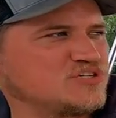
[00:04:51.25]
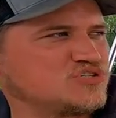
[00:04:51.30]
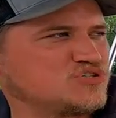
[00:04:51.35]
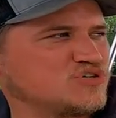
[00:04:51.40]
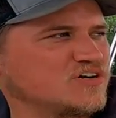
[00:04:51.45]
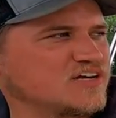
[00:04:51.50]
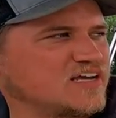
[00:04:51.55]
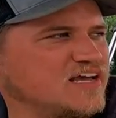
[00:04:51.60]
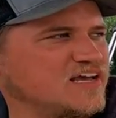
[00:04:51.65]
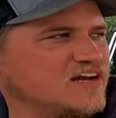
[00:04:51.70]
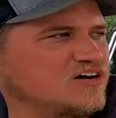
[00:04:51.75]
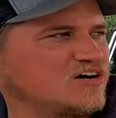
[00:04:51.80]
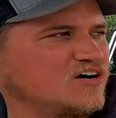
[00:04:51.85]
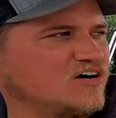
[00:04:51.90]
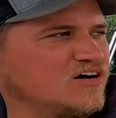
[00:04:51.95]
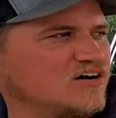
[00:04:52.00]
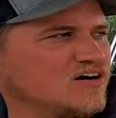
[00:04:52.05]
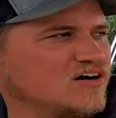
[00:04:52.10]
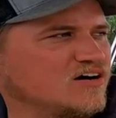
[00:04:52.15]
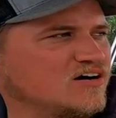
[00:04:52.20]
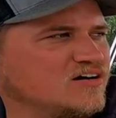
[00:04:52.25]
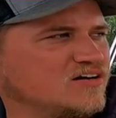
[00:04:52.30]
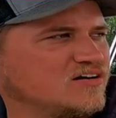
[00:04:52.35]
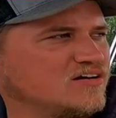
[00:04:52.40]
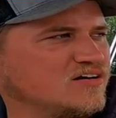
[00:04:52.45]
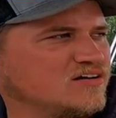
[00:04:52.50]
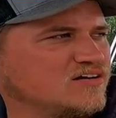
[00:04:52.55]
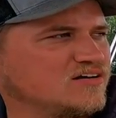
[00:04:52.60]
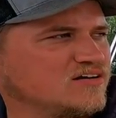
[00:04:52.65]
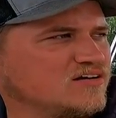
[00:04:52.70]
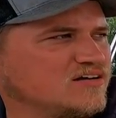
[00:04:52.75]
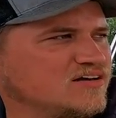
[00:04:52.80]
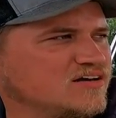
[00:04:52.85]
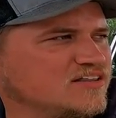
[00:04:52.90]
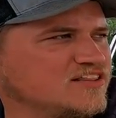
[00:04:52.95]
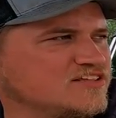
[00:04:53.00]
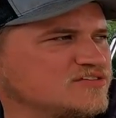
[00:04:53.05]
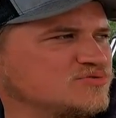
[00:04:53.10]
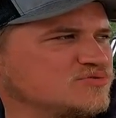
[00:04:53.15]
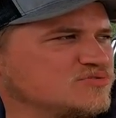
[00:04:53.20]
a truck and a car. Well, we
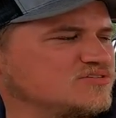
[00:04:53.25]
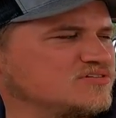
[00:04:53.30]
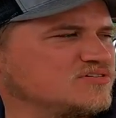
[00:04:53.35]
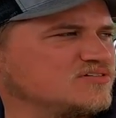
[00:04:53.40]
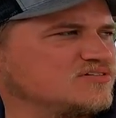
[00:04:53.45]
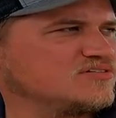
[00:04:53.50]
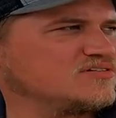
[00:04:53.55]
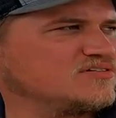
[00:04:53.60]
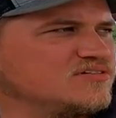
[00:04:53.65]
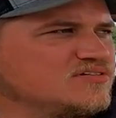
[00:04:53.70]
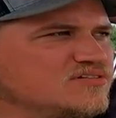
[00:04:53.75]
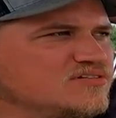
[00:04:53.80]
would have we would have